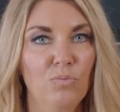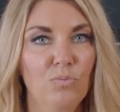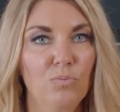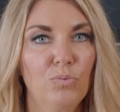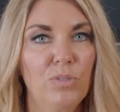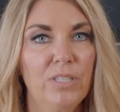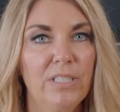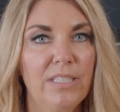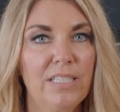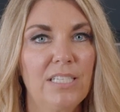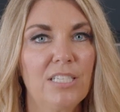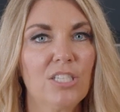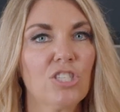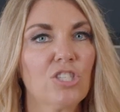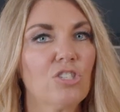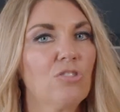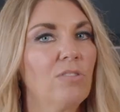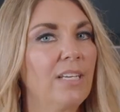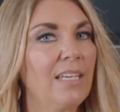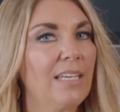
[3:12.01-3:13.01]
really
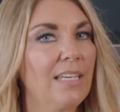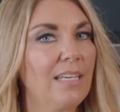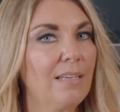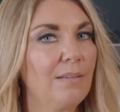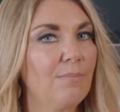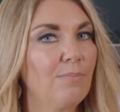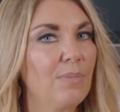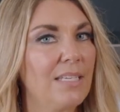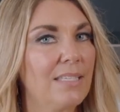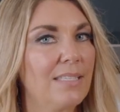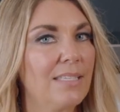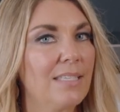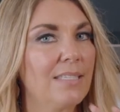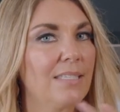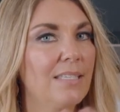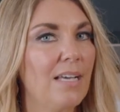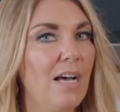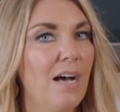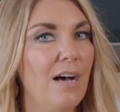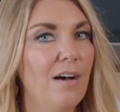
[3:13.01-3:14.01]
stringy
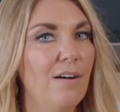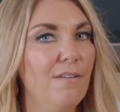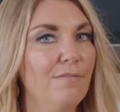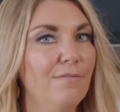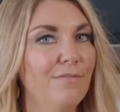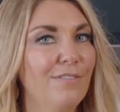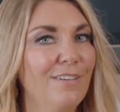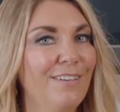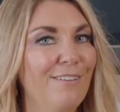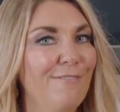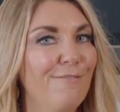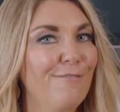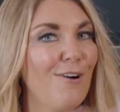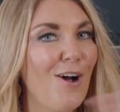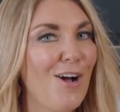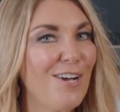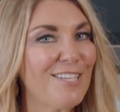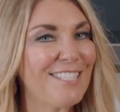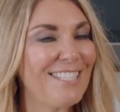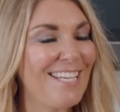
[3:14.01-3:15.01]
pieces of
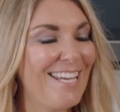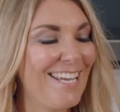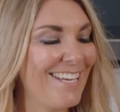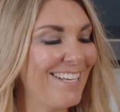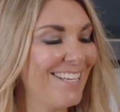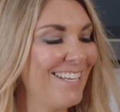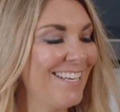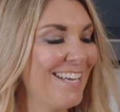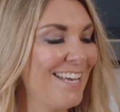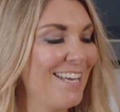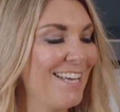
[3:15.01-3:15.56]
frosting